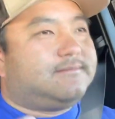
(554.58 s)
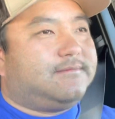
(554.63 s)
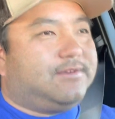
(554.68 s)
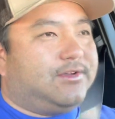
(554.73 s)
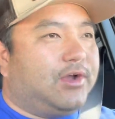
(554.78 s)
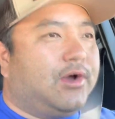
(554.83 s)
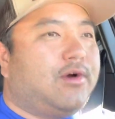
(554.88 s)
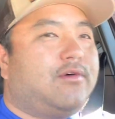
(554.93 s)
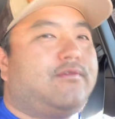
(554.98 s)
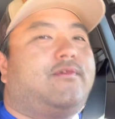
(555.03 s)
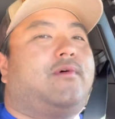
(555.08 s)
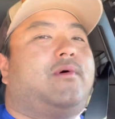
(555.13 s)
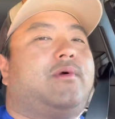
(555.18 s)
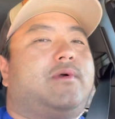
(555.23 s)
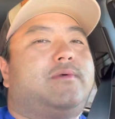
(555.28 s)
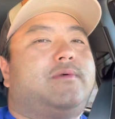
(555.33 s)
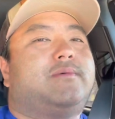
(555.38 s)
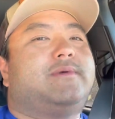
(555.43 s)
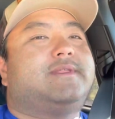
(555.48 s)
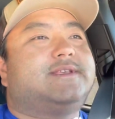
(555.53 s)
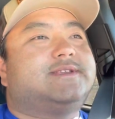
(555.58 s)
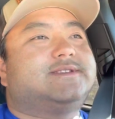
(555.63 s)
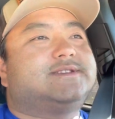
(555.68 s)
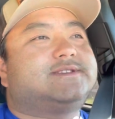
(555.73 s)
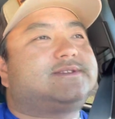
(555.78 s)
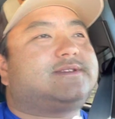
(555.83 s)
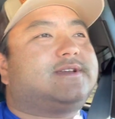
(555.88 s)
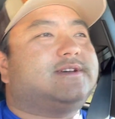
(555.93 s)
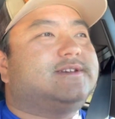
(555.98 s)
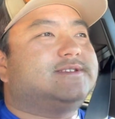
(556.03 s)
go forward with
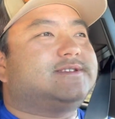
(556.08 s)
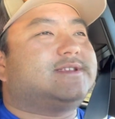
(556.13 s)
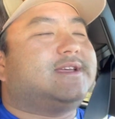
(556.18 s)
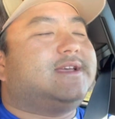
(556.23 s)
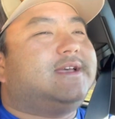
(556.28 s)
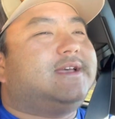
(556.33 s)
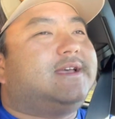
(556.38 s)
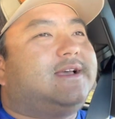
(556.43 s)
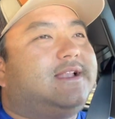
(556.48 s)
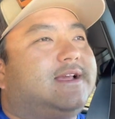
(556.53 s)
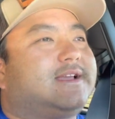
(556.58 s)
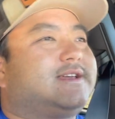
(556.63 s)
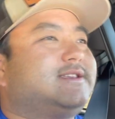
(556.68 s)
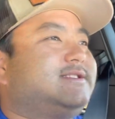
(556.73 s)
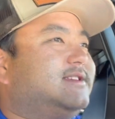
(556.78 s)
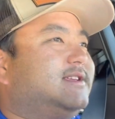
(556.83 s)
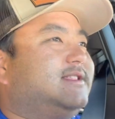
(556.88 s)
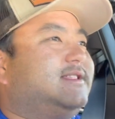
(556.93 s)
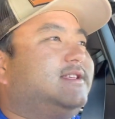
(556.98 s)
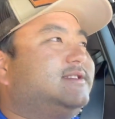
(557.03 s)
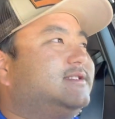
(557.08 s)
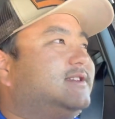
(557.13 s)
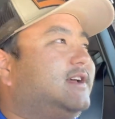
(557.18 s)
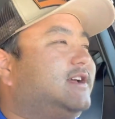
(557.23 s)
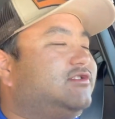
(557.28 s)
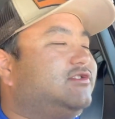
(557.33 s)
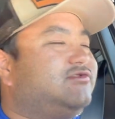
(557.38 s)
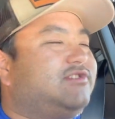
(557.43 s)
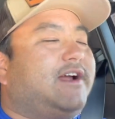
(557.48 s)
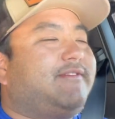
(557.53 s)
this, because like I said, this,
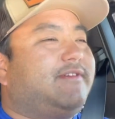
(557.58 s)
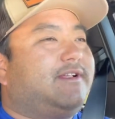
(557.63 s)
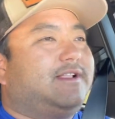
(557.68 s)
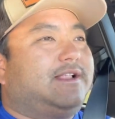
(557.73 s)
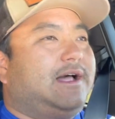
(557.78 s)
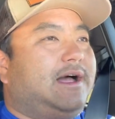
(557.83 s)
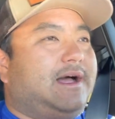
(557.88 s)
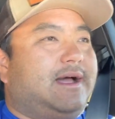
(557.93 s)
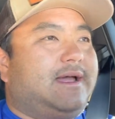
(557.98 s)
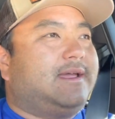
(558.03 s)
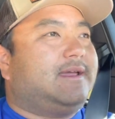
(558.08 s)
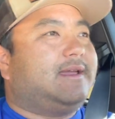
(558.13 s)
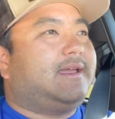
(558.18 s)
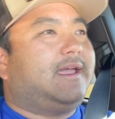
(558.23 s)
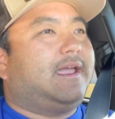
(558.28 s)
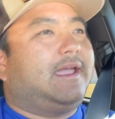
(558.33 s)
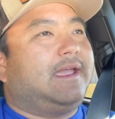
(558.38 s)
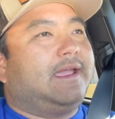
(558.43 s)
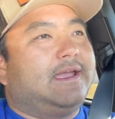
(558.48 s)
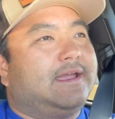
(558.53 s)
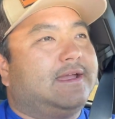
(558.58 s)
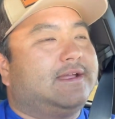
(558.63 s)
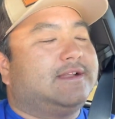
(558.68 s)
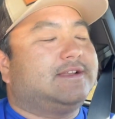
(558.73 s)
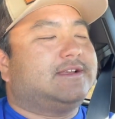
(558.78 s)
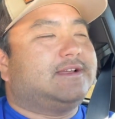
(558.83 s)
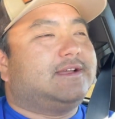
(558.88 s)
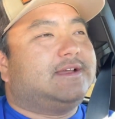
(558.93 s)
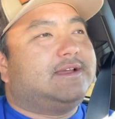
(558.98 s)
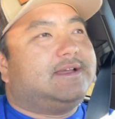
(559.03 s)
I drive a lot
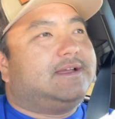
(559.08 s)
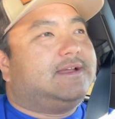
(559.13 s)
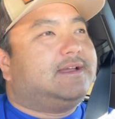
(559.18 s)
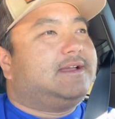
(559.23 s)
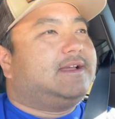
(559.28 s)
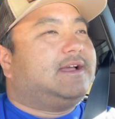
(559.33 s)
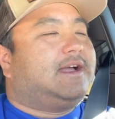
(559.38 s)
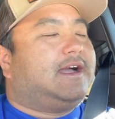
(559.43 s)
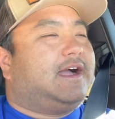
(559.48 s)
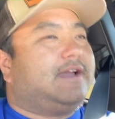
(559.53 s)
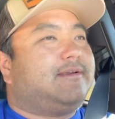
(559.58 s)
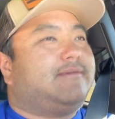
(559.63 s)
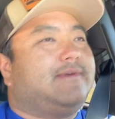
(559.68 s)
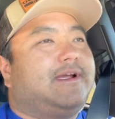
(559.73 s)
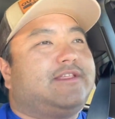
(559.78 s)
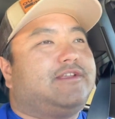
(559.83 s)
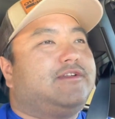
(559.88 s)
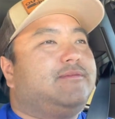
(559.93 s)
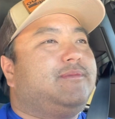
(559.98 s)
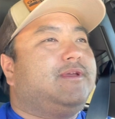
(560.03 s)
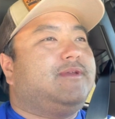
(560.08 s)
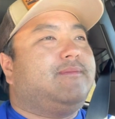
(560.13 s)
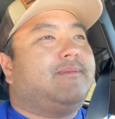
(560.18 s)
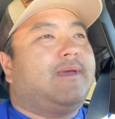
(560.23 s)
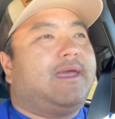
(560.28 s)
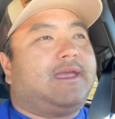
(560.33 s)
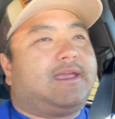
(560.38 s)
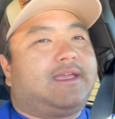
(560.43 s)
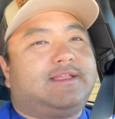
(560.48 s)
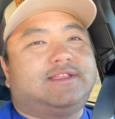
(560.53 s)
and I'd rather be
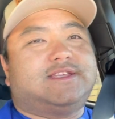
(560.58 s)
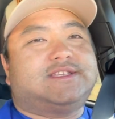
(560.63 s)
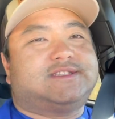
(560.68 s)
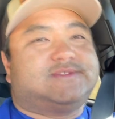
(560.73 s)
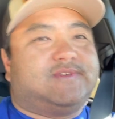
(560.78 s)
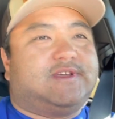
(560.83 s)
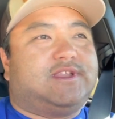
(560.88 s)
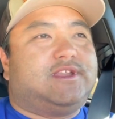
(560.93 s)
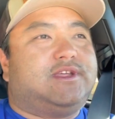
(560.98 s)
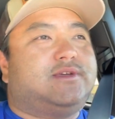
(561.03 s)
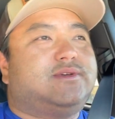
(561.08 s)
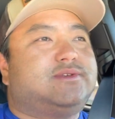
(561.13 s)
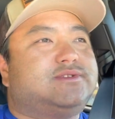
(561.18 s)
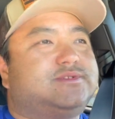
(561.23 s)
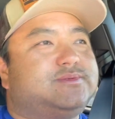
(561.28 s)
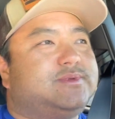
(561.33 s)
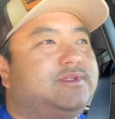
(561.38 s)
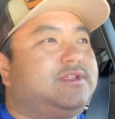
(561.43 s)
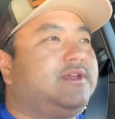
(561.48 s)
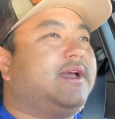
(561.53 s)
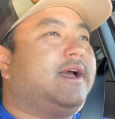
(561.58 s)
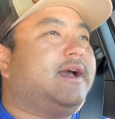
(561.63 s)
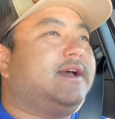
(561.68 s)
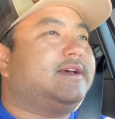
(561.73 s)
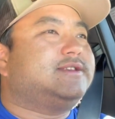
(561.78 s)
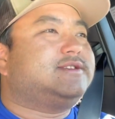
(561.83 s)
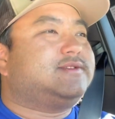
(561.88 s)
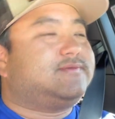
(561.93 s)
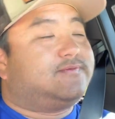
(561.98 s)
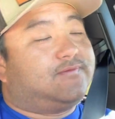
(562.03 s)
making these videos with you
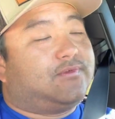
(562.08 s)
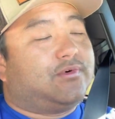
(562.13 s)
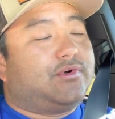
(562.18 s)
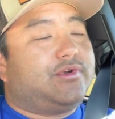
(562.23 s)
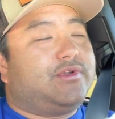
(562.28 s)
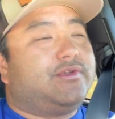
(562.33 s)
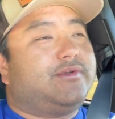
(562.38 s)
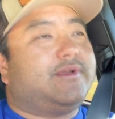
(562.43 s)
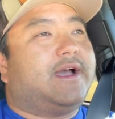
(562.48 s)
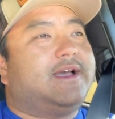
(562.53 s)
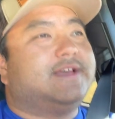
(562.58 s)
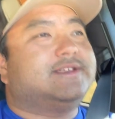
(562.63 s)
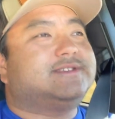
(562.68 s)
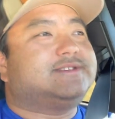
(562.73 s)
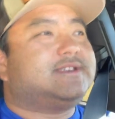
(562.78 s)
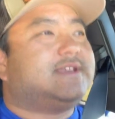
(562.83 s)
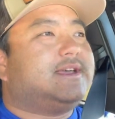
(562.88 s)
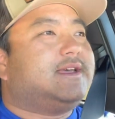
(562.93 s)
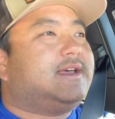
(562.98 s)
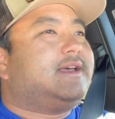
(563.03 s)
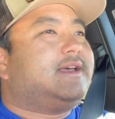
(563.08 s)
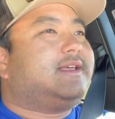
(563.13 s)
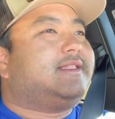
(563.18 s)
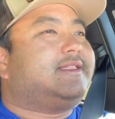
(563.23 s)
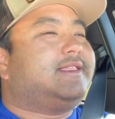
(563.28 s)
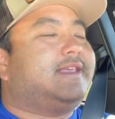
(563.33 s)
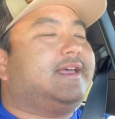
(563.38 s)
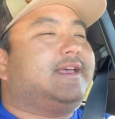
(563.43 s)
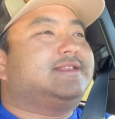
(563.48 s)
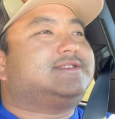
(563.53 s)
guys, for you guys,
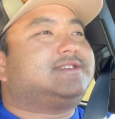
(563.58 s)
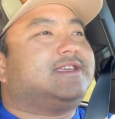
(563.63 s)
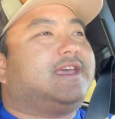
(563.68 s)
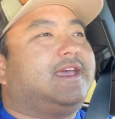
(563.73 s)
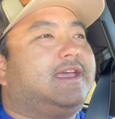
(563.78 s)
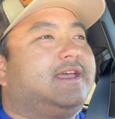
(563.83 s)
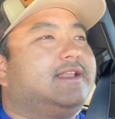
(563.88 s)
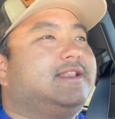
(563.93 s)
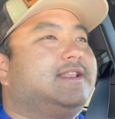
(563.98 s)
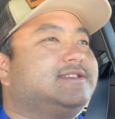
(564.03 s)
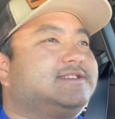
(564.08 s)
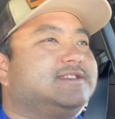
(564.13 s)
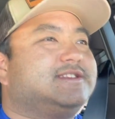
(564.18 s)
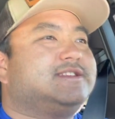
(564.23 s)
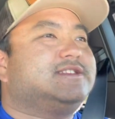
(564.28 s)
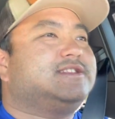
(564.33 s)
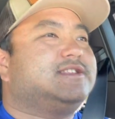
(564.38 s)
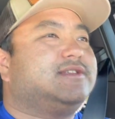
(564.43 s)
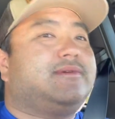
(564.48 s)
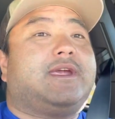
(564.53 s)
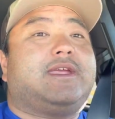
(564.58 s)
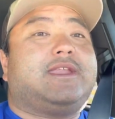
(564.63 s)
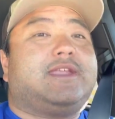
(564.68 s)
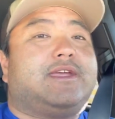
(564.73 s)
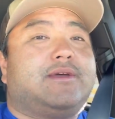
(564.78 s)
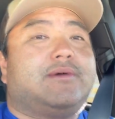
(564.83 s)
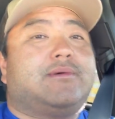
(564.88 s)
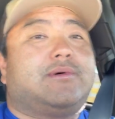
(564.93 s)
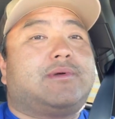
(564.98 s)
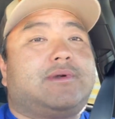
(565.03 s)
than say listening to the
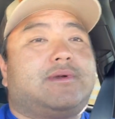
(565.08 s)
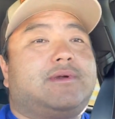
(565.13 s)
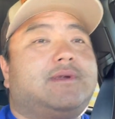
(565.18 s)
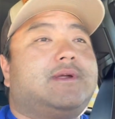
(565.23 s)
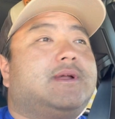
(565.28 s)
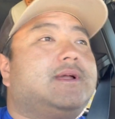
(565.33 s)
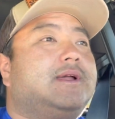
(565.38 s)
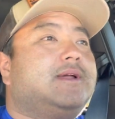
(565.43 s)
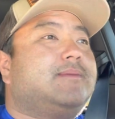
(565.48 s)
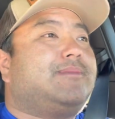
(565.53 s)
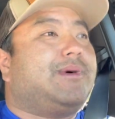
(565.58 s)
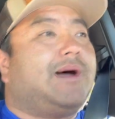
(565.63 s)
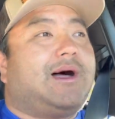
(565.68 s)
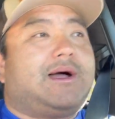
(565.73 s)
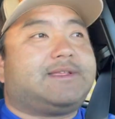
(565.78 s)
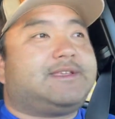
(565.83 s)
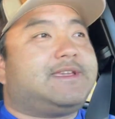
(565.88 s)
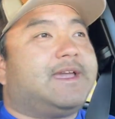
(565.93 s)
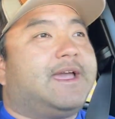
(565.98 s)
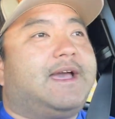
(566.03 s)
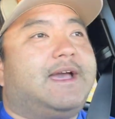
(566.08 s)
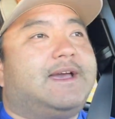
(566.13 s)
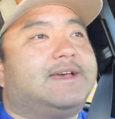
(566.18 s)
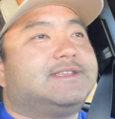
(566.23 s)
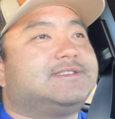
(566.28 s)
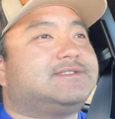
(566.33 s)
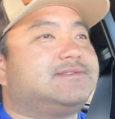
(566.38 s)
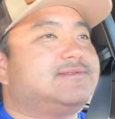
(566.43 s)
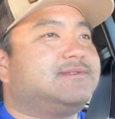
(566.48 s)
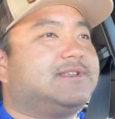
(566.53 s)
radio or
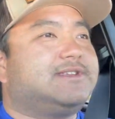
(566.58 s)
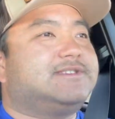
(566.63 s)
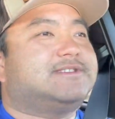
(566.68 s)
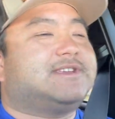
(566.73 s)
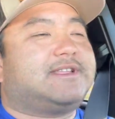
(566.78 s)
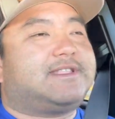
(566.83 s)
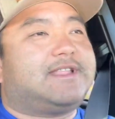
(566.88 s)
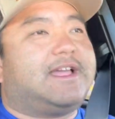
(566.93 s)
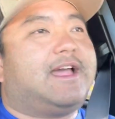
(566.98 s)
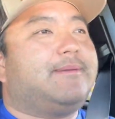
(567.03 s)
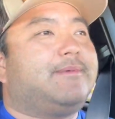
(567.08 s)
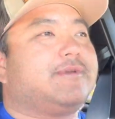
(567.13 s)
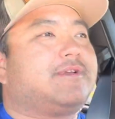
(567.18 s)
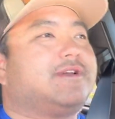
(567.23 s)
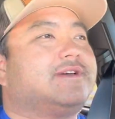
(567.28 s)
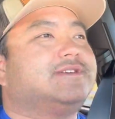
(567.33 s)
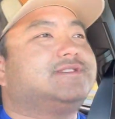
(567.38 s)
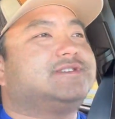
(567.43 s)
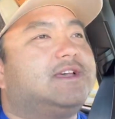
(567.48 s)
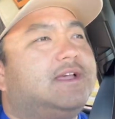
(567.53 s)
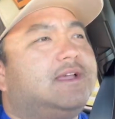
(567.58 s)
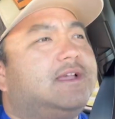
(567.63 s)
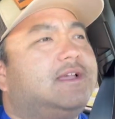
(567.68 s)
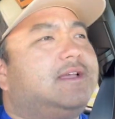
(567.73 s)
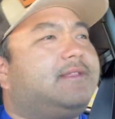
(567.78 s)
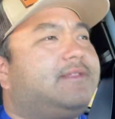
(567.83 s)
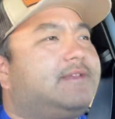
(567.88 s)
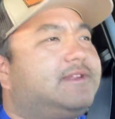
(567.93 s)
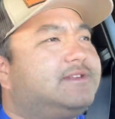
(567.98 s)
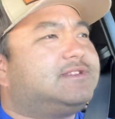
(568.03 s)
podcasts or things like that, because
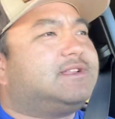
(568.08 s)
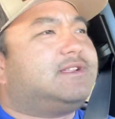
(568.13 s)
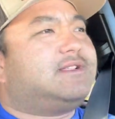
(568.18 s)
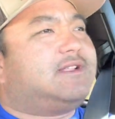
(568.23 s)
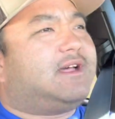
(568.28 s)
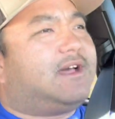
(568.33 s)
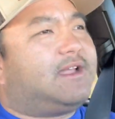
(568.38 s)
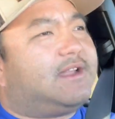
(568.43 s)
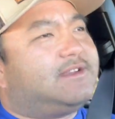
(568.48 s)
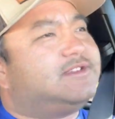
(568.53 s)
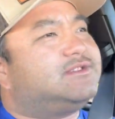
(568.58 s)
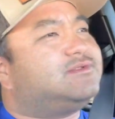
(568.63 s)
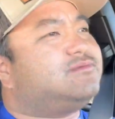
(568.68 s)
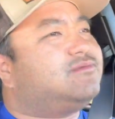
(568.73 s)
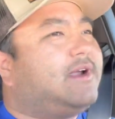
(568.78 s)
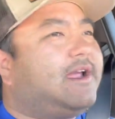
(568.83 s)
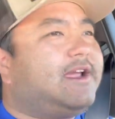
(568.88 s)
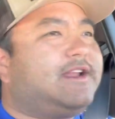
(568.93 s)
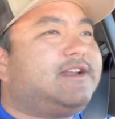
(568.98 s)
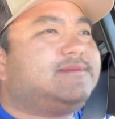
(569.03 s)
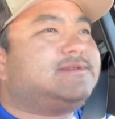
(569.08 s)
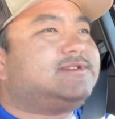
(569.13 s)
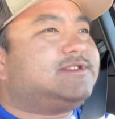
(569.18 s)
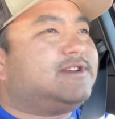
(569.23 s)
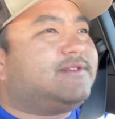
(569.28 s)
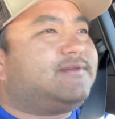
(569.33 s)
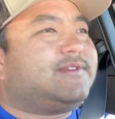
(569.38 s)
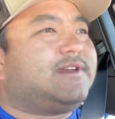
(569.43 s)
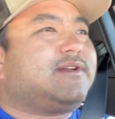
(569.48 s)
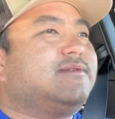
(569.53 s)
there's a lot of just random
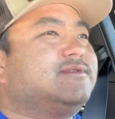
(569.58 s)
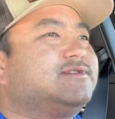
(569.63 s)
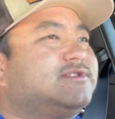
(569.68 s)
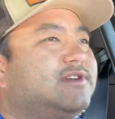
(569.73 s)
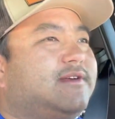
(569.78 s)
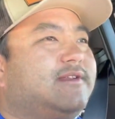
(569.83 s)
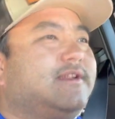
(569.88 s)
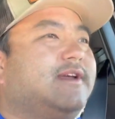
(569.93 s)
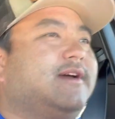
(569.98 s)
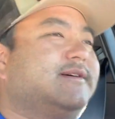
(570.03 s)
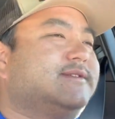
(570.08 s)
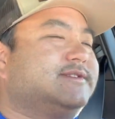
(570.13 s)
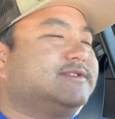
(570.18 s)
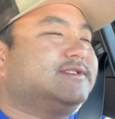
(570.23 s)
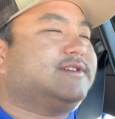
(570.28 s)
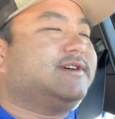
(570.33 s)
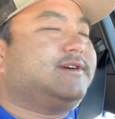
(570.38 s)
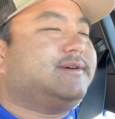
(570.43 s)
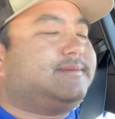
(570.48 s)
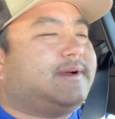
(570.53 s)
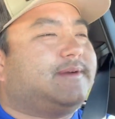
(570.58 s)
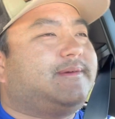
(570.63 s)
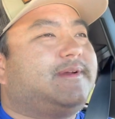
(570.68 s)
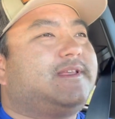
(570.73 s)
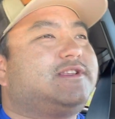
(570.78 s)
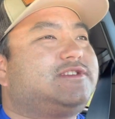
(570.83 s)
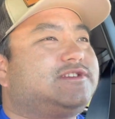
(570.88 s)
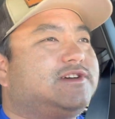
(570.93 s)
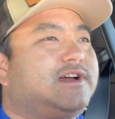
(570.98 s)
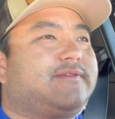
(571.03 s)
stuff that goes on now. So I'd
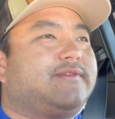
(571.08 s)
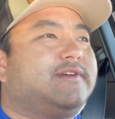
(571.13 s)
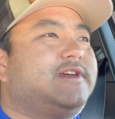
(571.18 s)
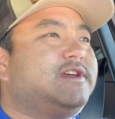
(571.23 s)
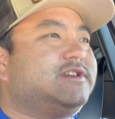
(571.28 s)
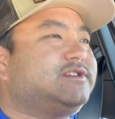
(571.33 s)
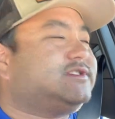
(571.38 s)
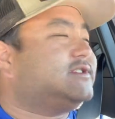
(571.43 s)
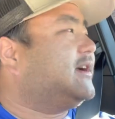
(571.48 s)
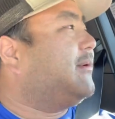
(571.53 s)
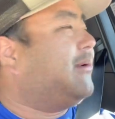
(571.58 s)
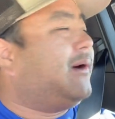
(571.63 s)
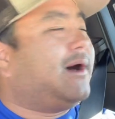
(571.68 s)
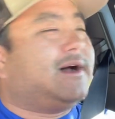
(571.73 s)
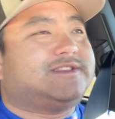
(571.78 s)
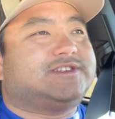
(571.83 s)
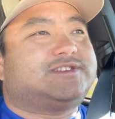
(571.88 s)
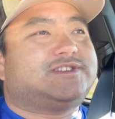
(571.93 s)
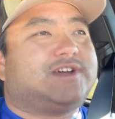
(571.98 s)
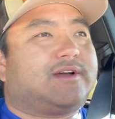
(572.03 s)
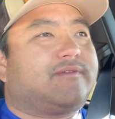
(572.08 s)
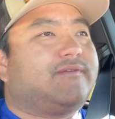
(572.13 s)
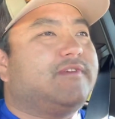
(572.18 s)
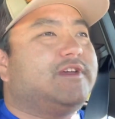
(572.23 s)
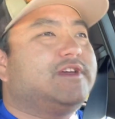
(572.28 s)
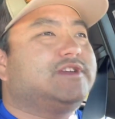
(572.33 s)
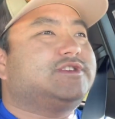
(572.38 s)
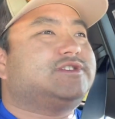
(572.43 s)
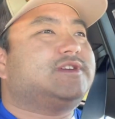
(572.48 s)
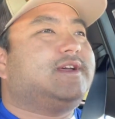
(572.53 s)
rather talk fish. I want to talk
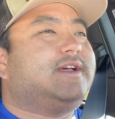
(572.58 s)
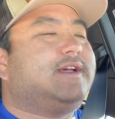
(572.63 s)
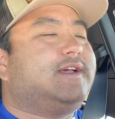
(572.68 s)
fish.